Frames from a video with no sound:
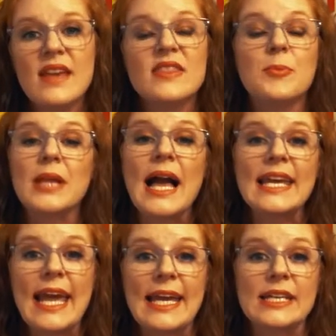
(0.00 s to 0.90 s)
The
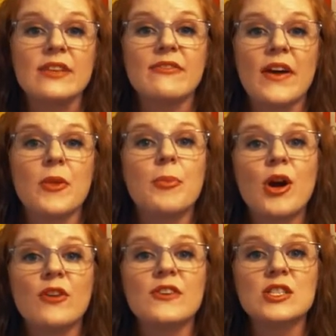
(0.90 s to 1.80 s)
Black Hand found the
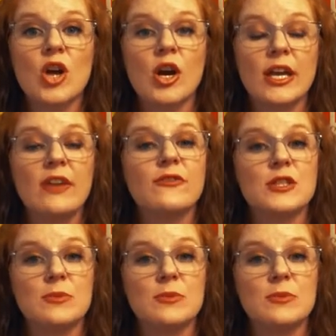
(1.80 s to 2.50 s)
perfect target for